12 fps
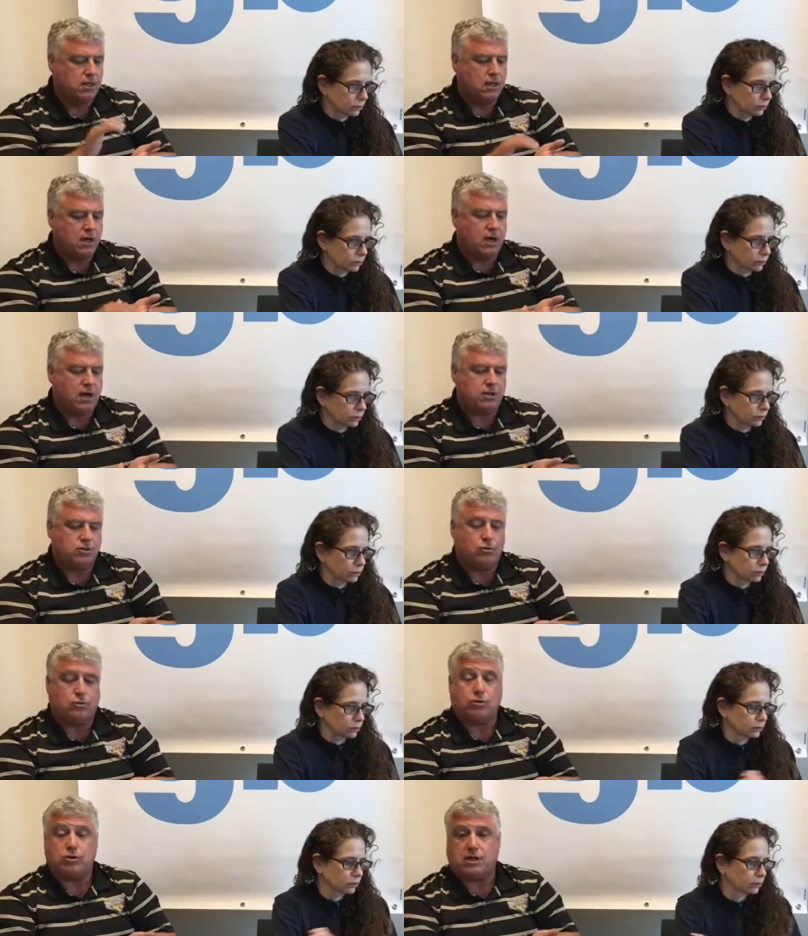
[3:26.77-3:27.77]
Speaker 1: uh, you,
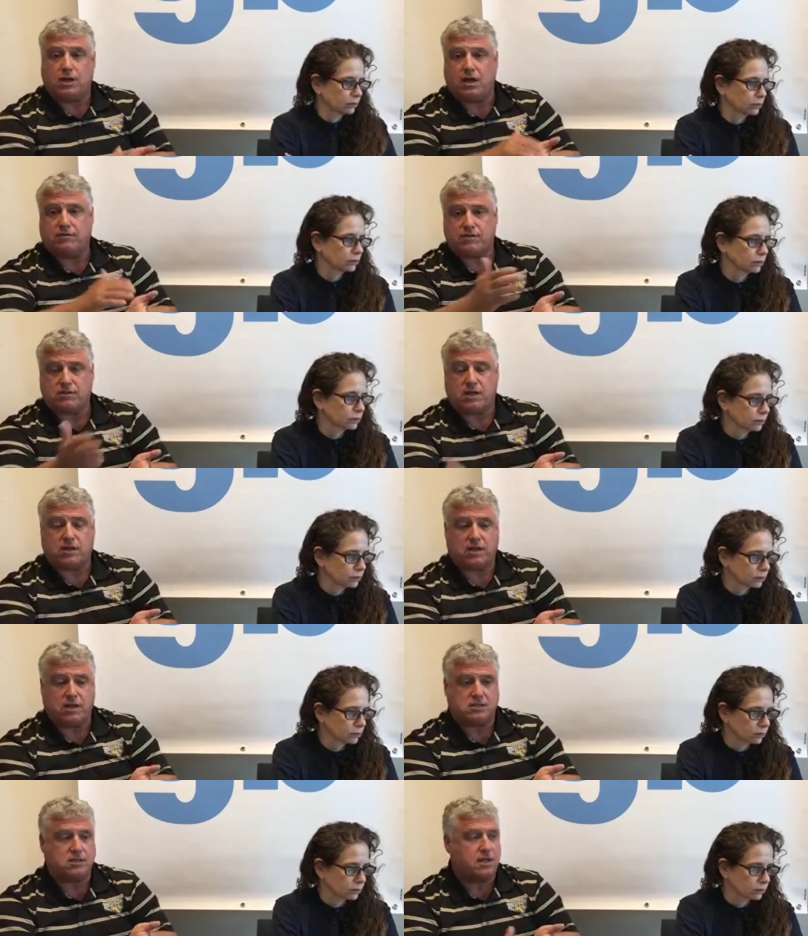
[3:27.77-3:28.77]
or you can have it
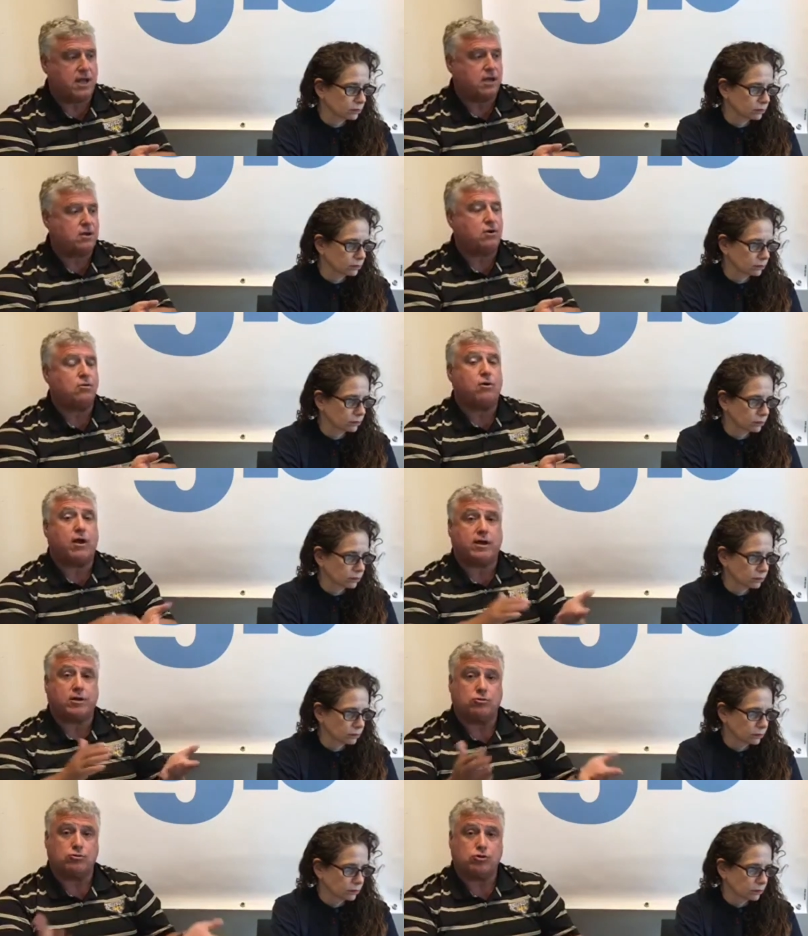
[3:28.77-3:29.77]
connected. Echo or
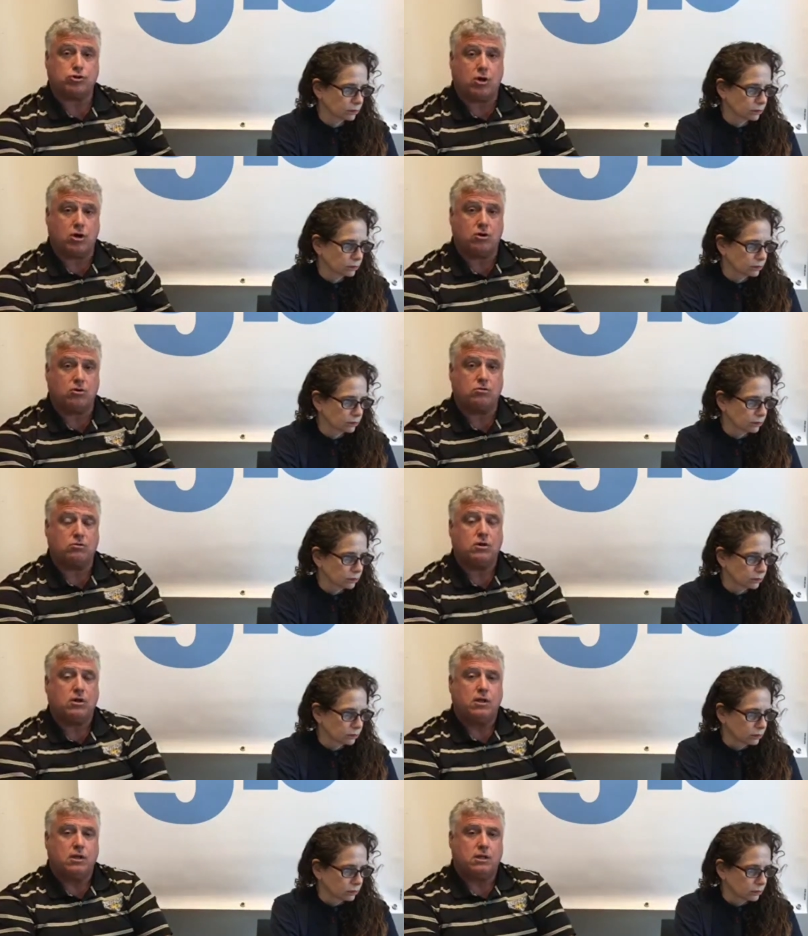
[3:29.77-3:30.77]
Echo Show
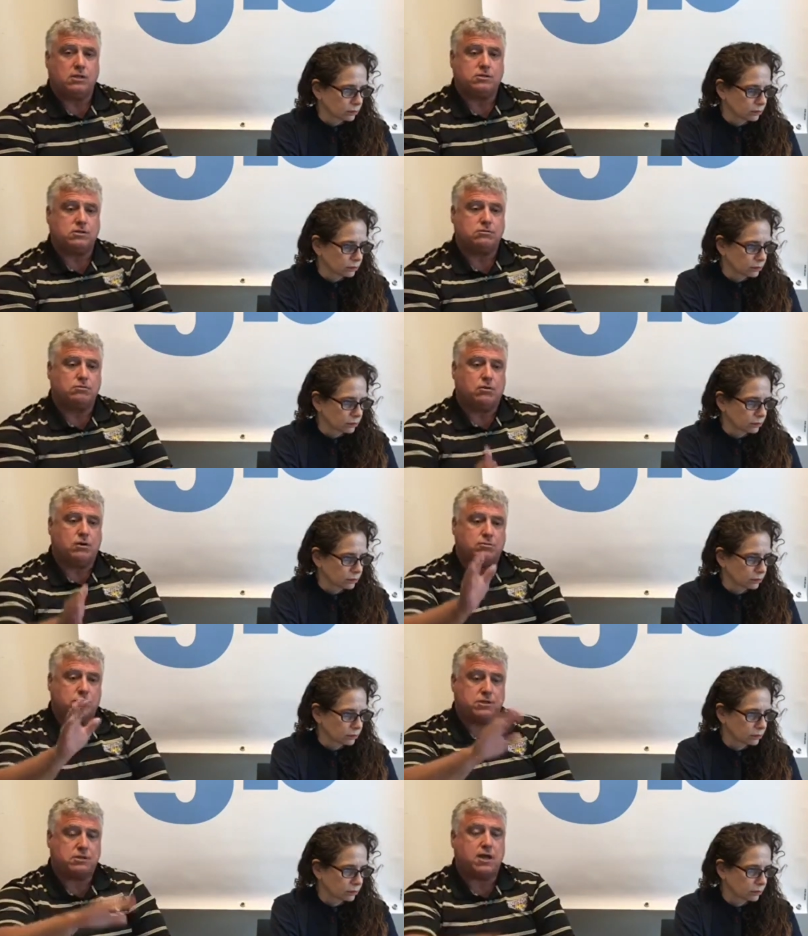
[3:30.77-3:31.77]
is the one
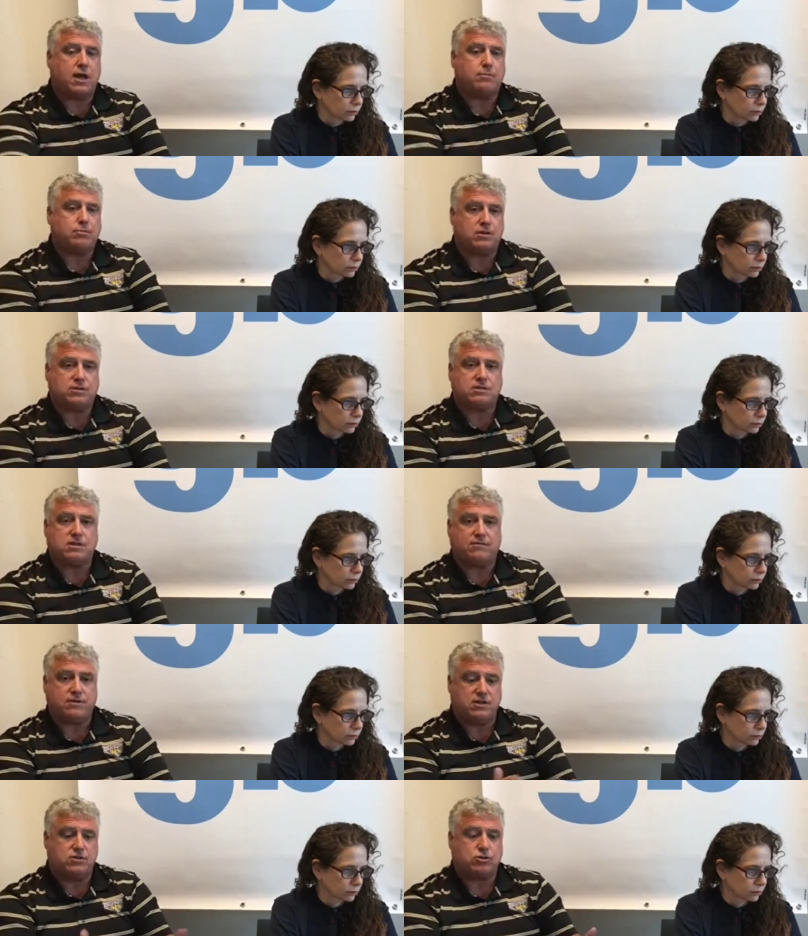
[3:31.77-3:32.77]
with the tablet, a
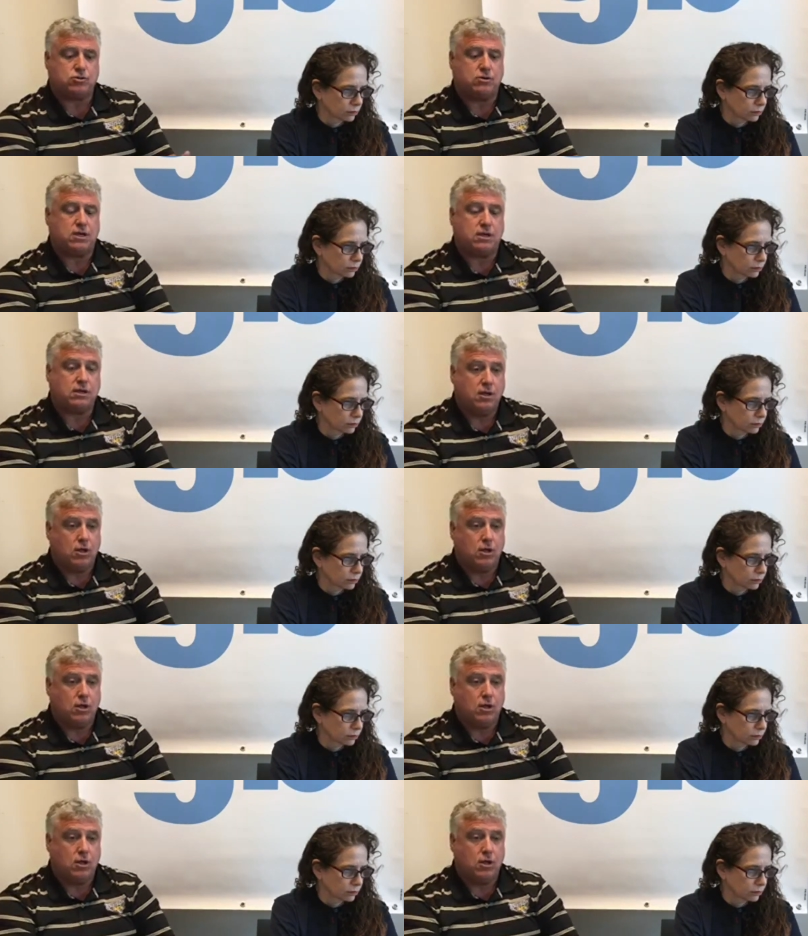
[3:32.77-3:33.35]
seven-inch screen.